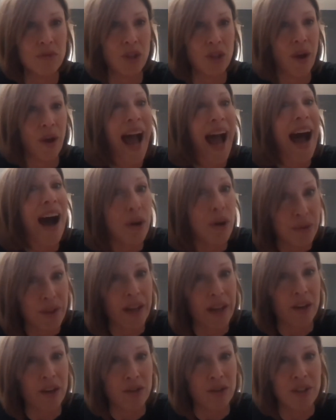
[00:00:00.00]
how
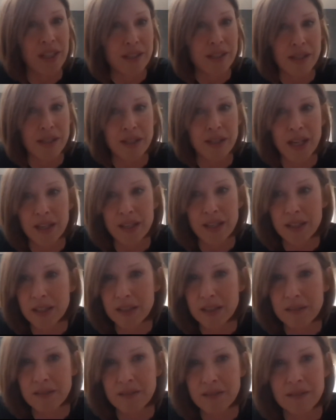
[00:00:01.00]
they are designated
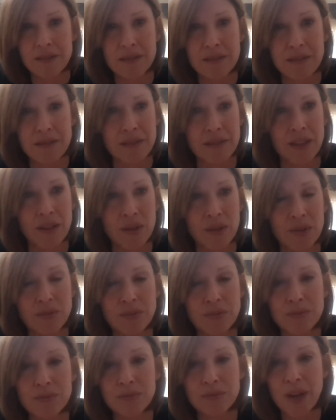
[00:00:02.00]
and,
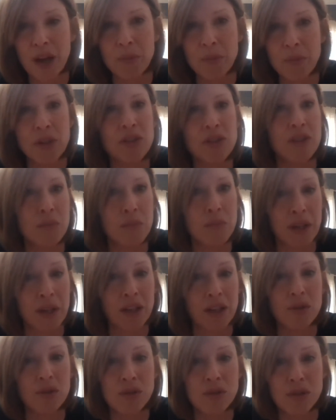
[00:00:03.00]
how much of the money
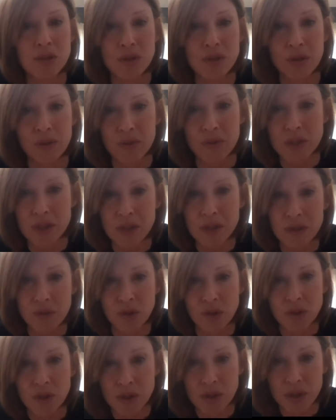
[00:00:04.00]
goes to services
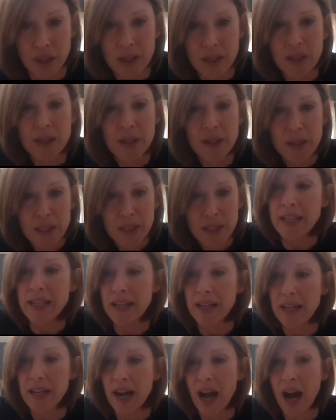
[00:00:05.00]
versus.
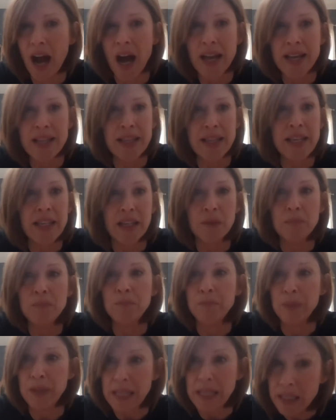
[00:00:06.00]
I think a
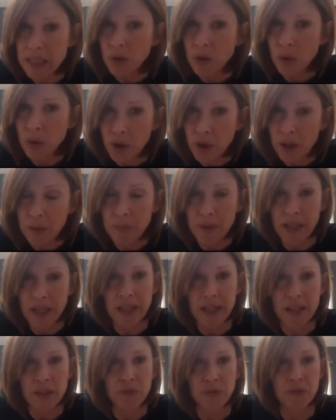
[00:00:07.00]
B Corp,
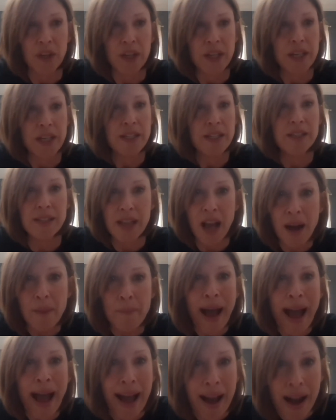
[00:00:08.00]
if
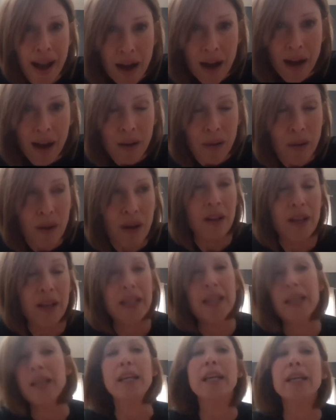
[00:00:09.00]
somehow
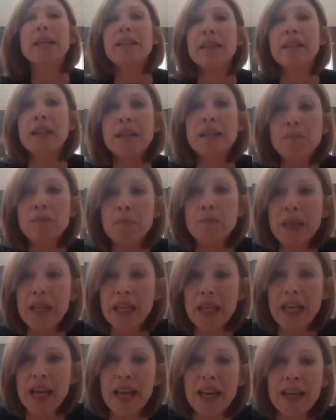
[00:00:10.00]
there can
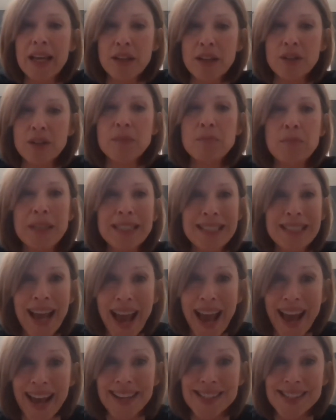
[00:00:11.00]
be
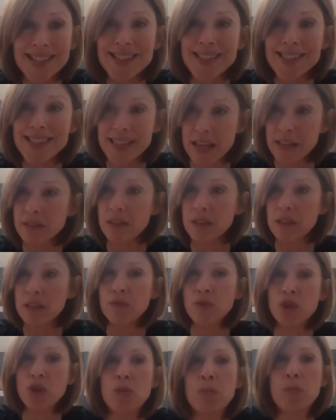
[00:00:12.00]
tax
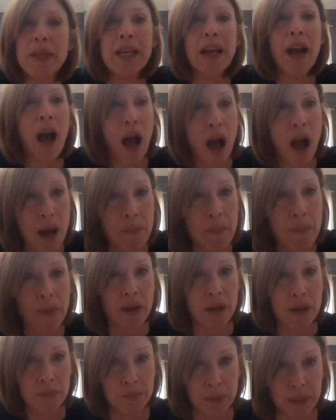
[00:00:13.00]
incentive to
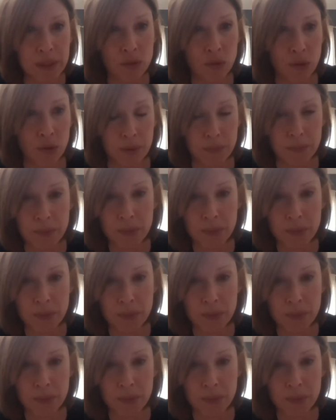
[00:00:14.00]
become a B Corp,